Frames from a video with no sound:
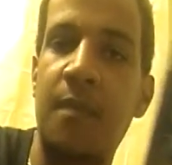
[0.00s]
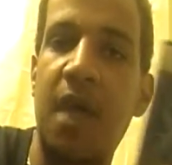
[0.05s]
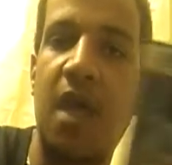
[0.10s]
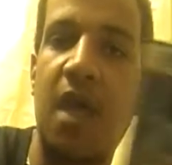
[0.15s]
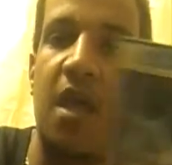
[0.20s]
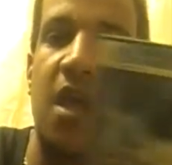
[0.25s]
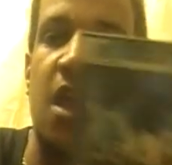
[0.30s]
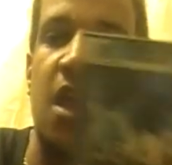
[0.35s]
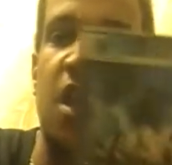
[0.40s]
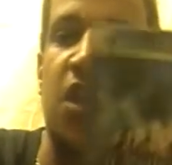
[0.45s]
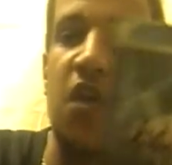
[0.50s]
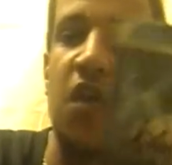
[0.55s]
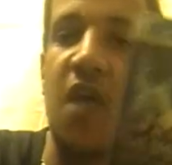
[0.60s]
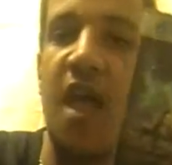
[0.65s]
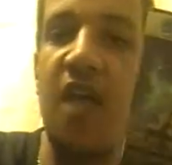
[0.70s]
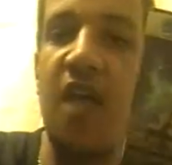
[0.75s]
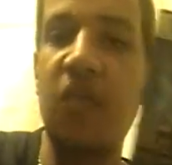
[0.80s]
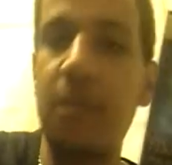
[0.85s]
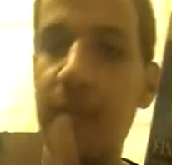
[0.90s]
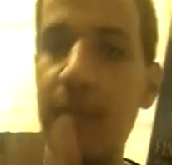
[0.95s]
But, you know,
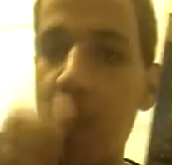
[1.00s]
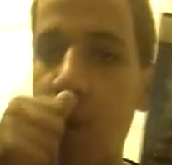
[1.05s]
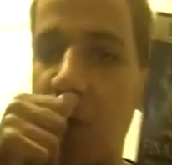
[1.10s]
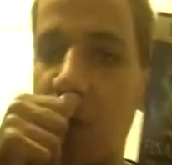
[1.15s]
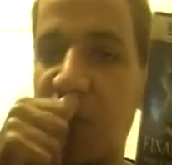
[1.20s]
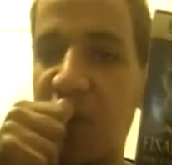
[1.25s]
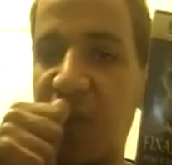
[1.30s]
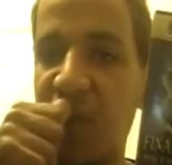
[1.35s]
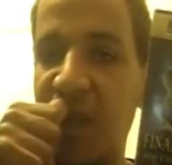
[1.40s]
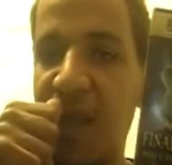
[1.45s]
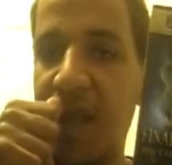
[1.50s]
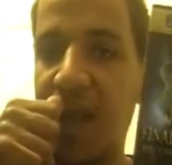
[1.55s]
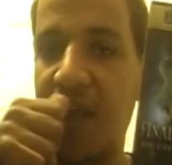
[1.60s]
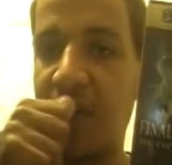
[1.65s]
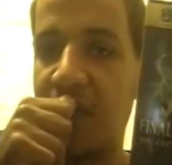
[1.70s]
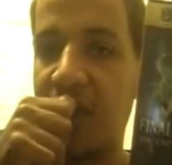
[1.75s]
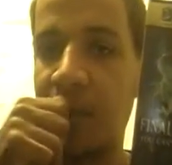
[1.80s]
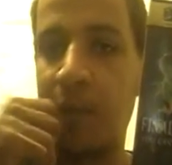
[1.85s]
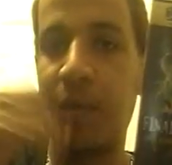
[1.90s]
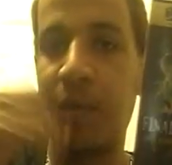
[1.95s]
that's
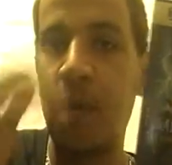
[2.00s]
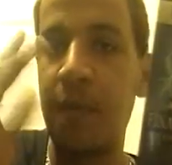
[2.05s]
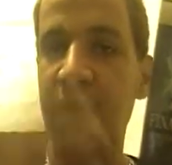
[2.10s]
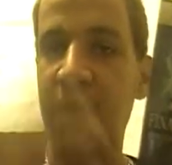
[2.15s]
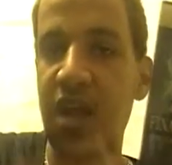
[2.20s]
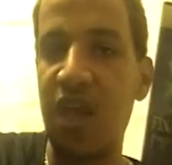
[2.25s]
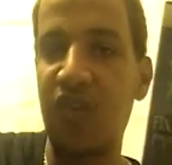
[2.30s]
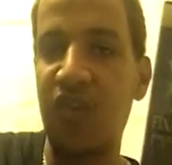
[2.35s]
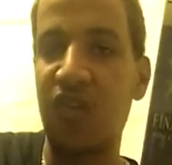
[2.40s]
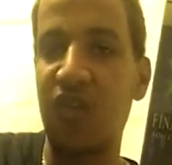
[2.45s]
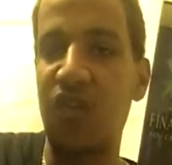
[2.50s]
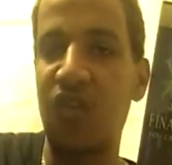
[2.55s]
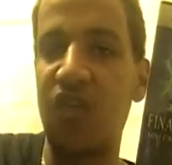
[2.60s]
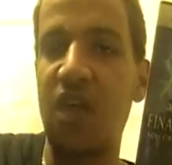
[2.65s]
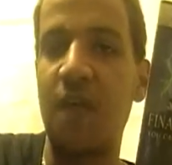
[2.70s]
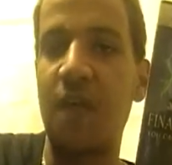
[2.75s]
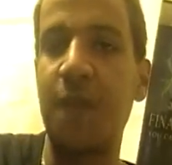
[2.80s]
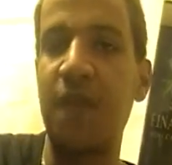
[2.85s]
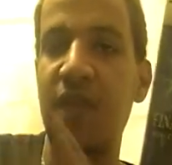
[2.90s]
mostly the premonition stuff.